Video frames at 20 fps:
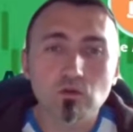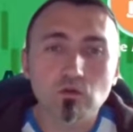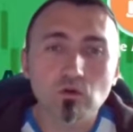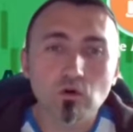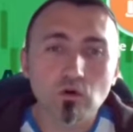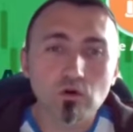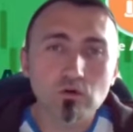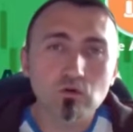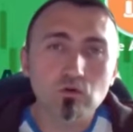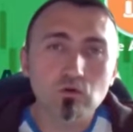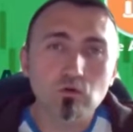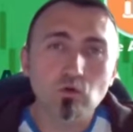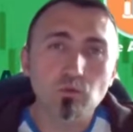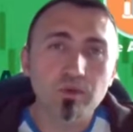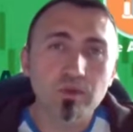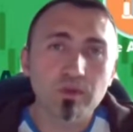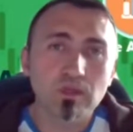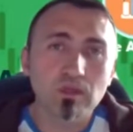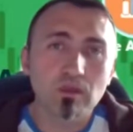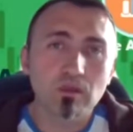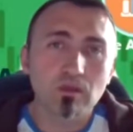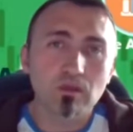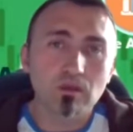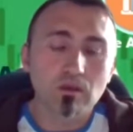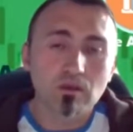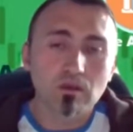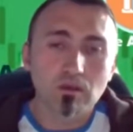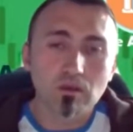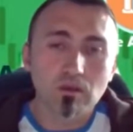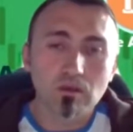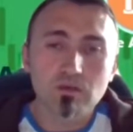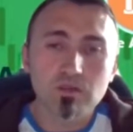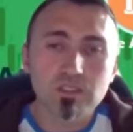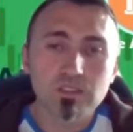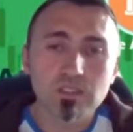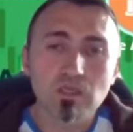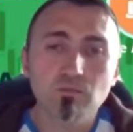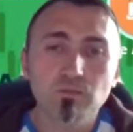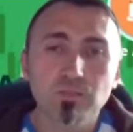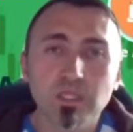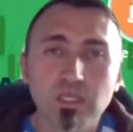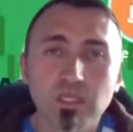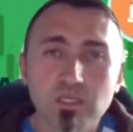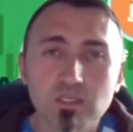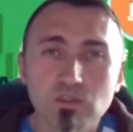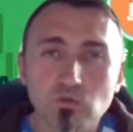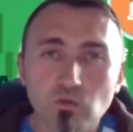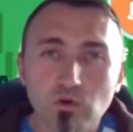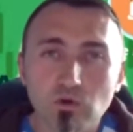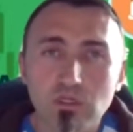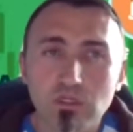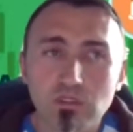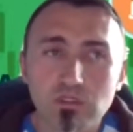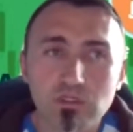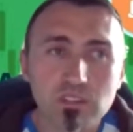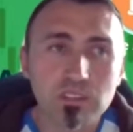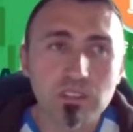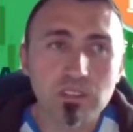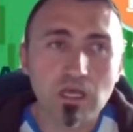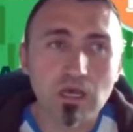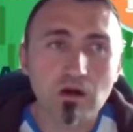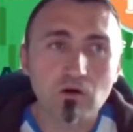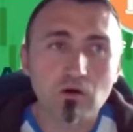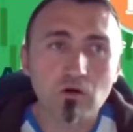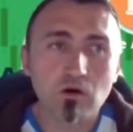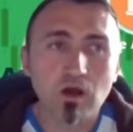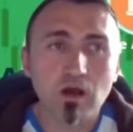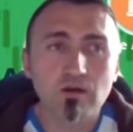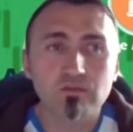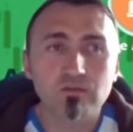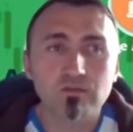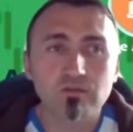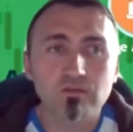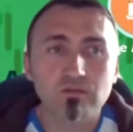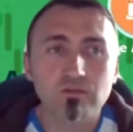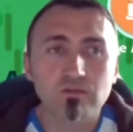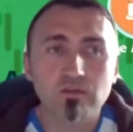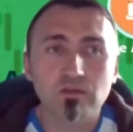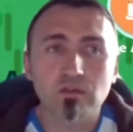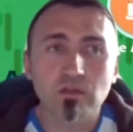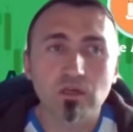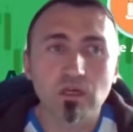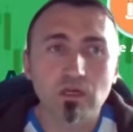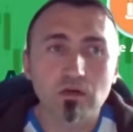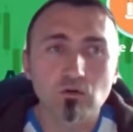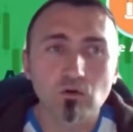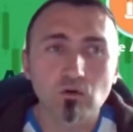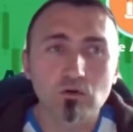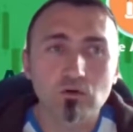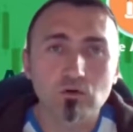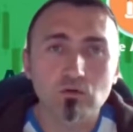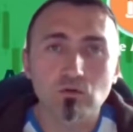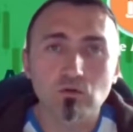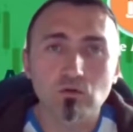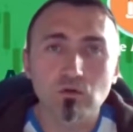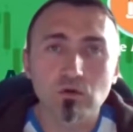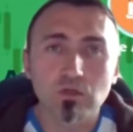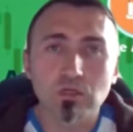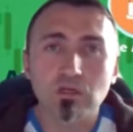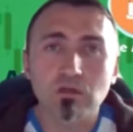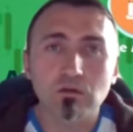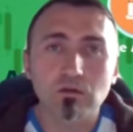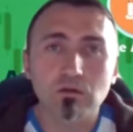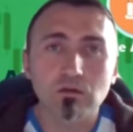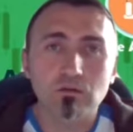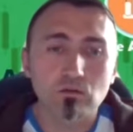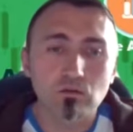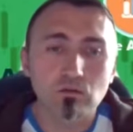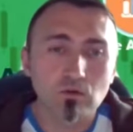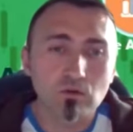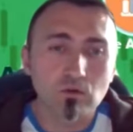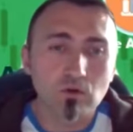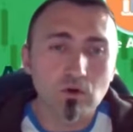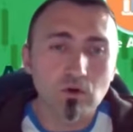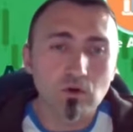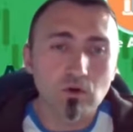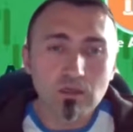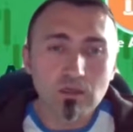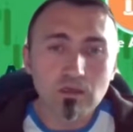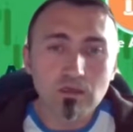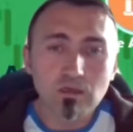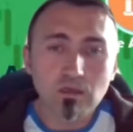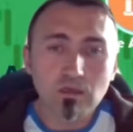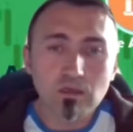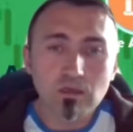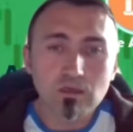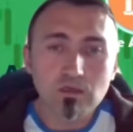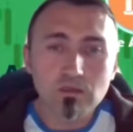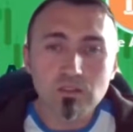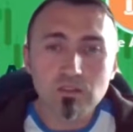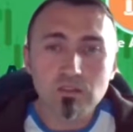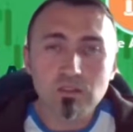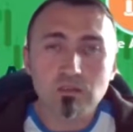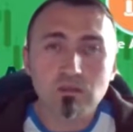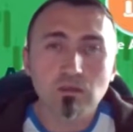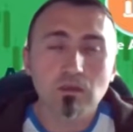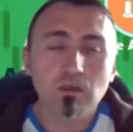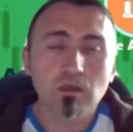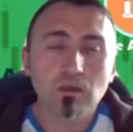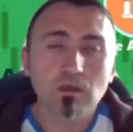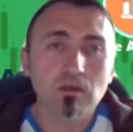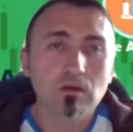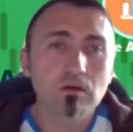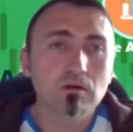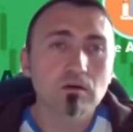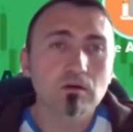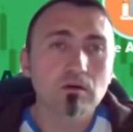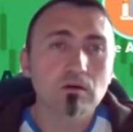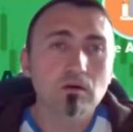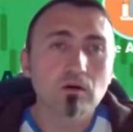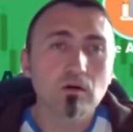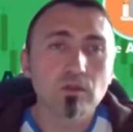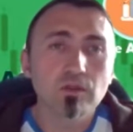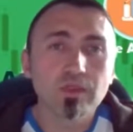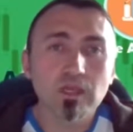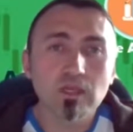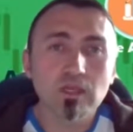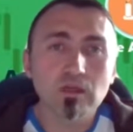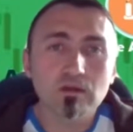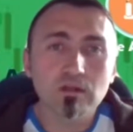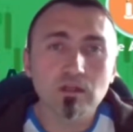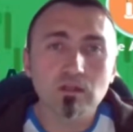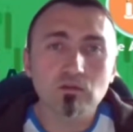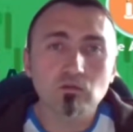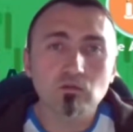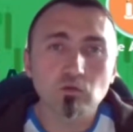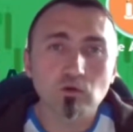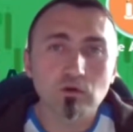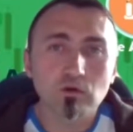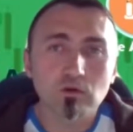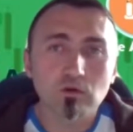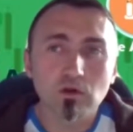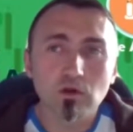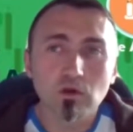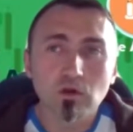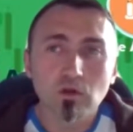going to be in the same place where it is now after they are going to increase their network,